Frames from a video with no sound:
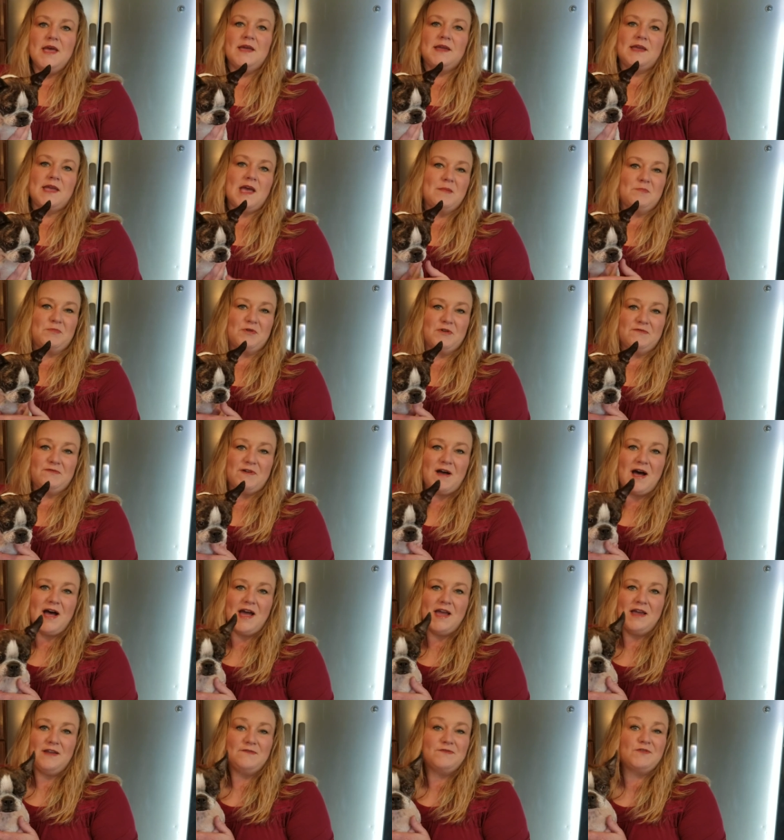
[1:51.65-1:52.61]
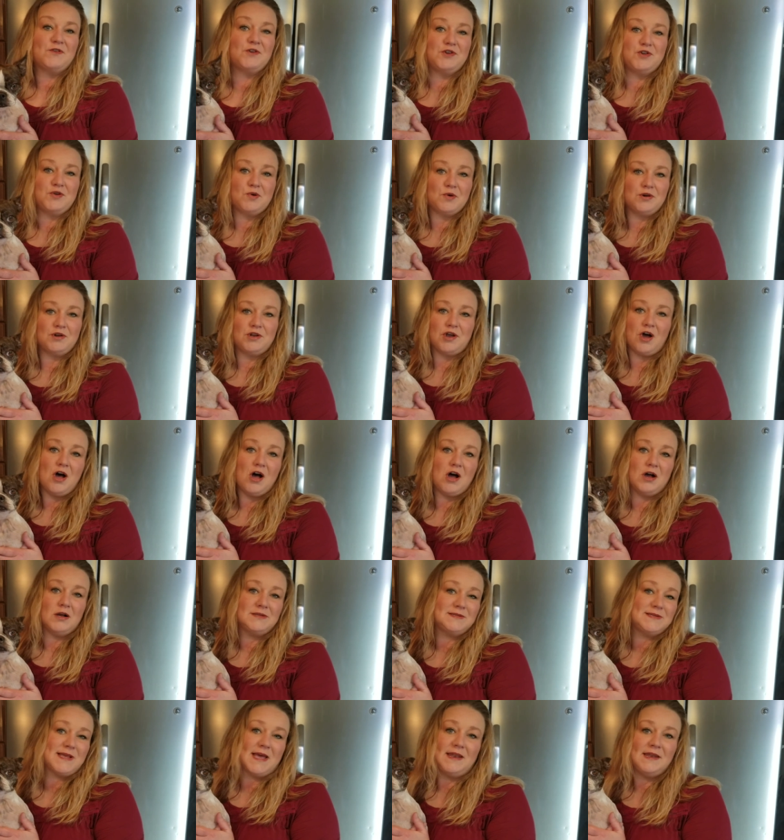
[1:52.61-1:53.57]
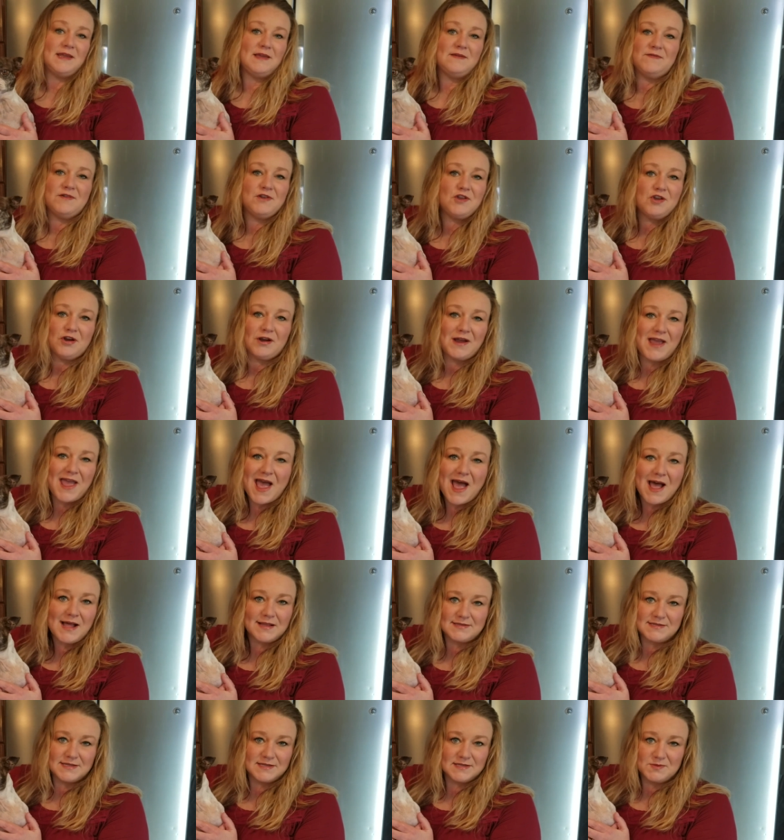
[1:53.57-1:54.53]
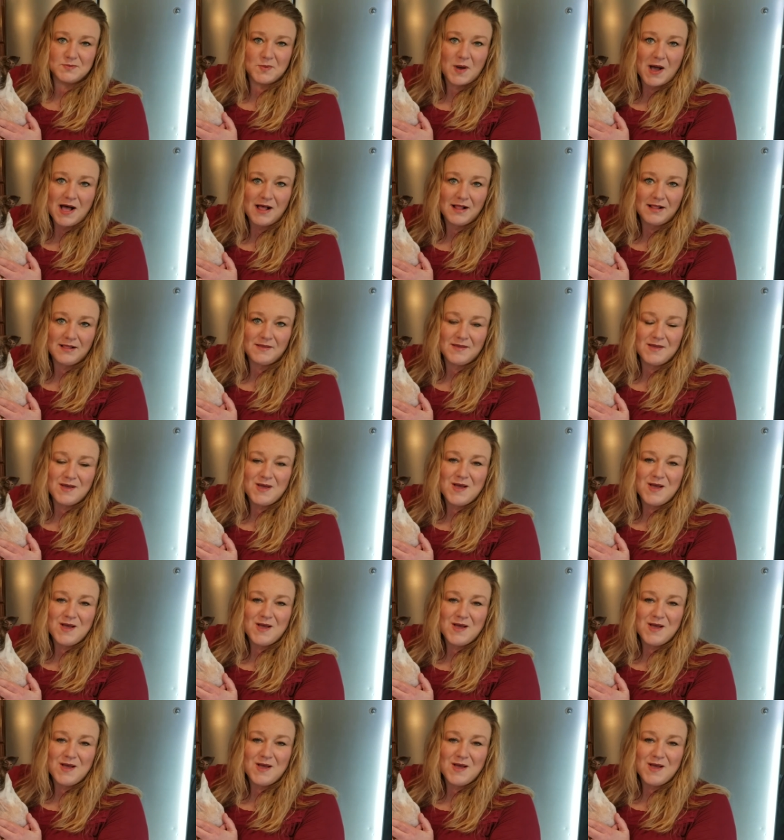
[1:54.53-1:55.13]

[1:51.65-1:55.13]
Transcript: can provide for your dogs and even your cats as well.